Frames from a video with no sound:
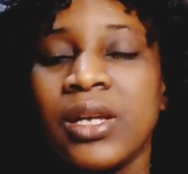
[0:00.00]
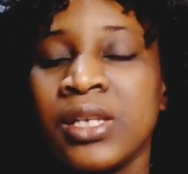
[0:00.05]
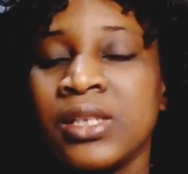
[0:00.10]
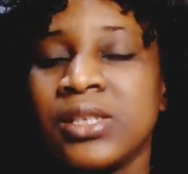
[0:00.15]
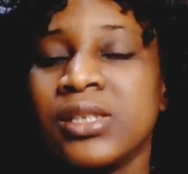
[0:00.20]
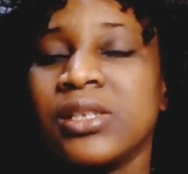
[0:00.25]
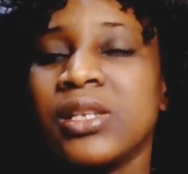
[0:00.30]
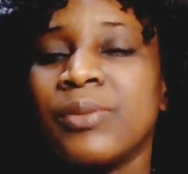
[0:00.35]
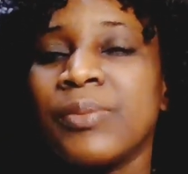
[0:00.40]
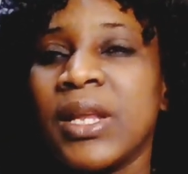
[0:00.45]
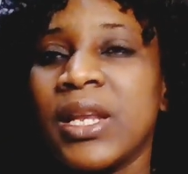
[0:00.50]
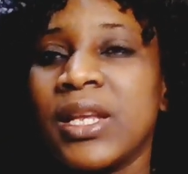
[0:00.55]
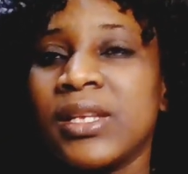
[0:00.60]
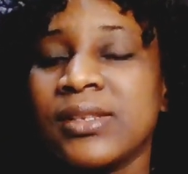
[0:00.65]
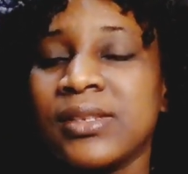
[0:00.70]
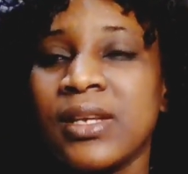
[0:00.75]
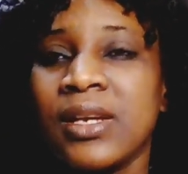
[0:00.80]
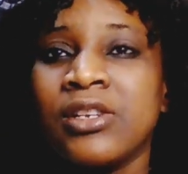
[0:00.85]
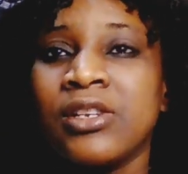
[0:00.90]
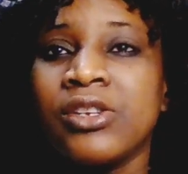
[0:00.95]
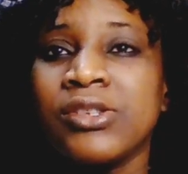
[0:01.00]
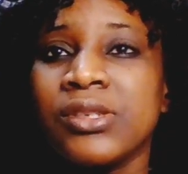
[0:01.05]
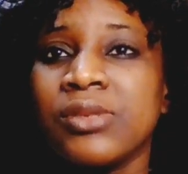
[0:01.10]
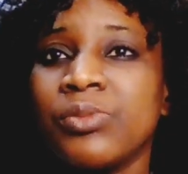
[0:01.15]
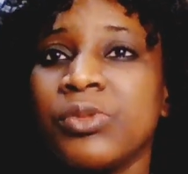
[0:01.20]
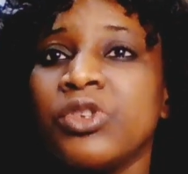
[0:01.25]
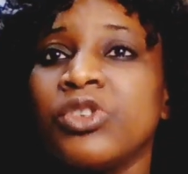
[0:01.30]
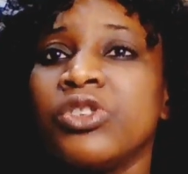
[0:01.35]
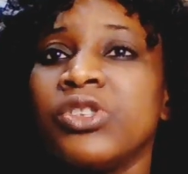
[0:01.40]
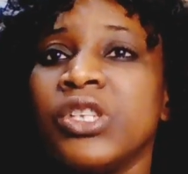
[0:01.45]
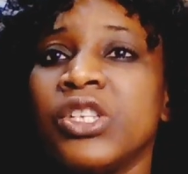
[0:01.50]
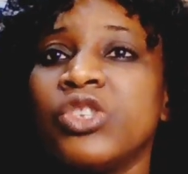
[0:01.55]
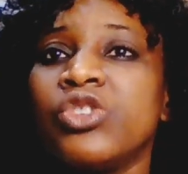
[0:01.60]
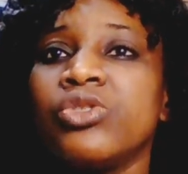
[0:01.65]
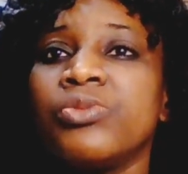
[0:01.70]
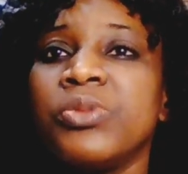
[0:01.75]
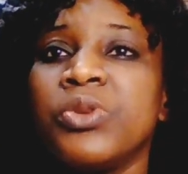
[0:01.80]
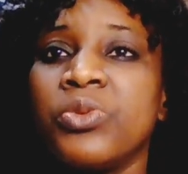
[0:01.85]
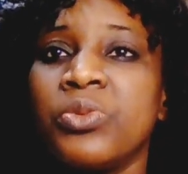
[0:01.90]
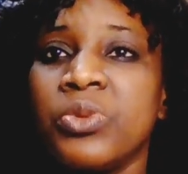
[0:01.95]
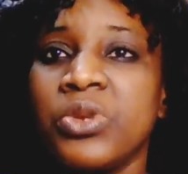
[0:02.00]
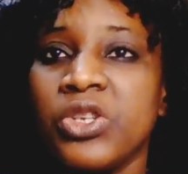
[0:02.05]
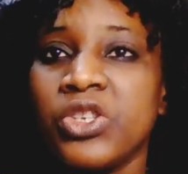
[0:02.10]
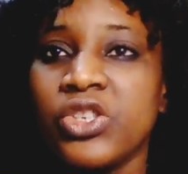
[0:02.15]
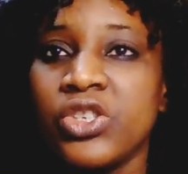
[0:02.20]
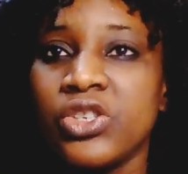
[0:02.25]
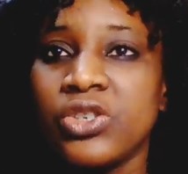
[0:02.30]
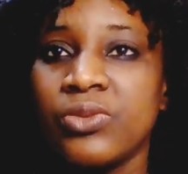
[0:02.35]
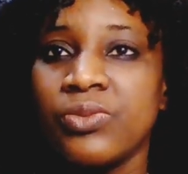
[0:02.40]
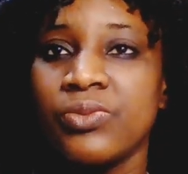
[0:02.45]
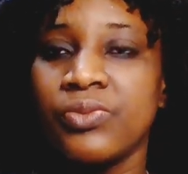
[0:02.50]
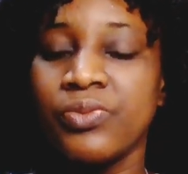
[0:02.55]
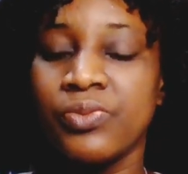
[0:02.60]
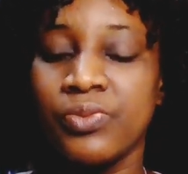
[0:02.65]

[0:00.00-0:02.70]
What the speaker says: Eating a balanced diet doesn't mean you need to be rich.